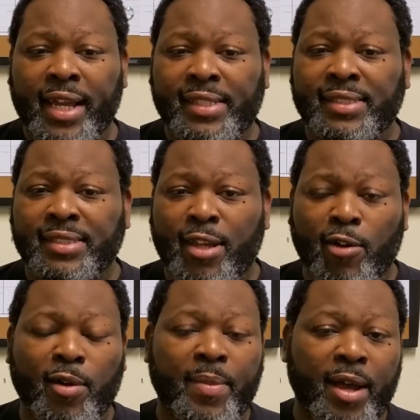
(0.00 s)
like to
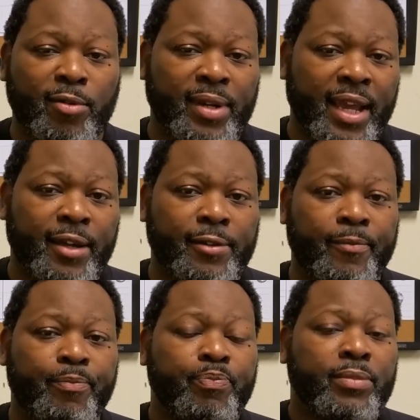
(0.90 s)
talk about now.
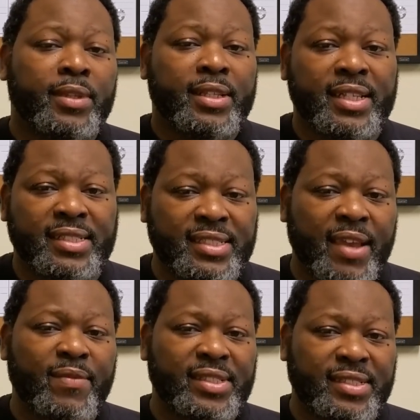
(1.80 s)
The
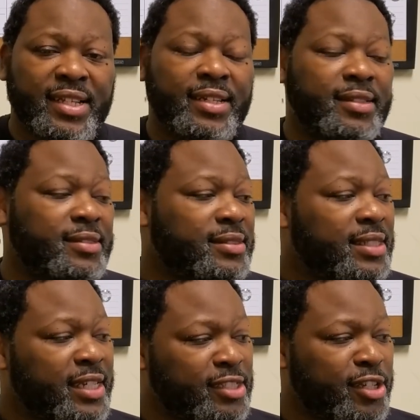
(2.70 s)
7 C's
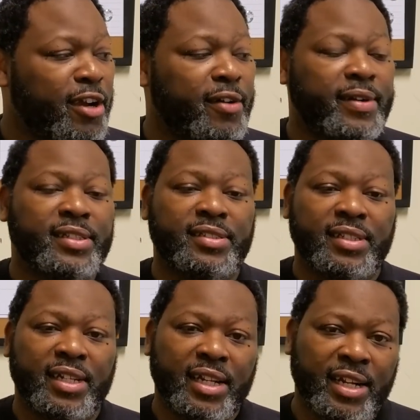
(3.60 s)
is
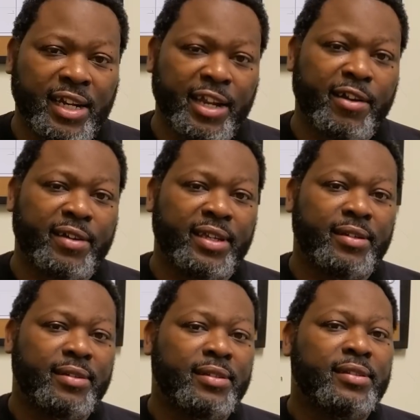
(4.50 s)
courage,
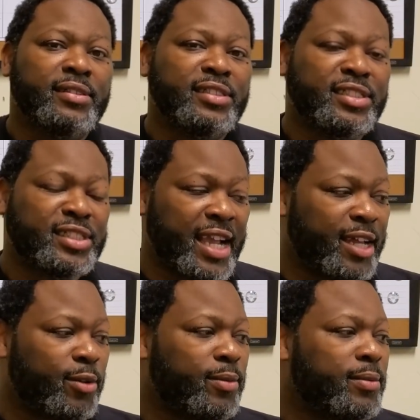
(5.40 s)
clarity,
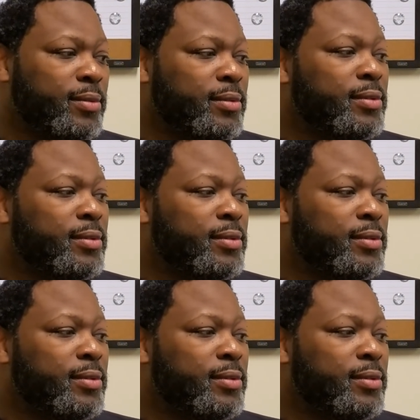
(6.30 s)
channel,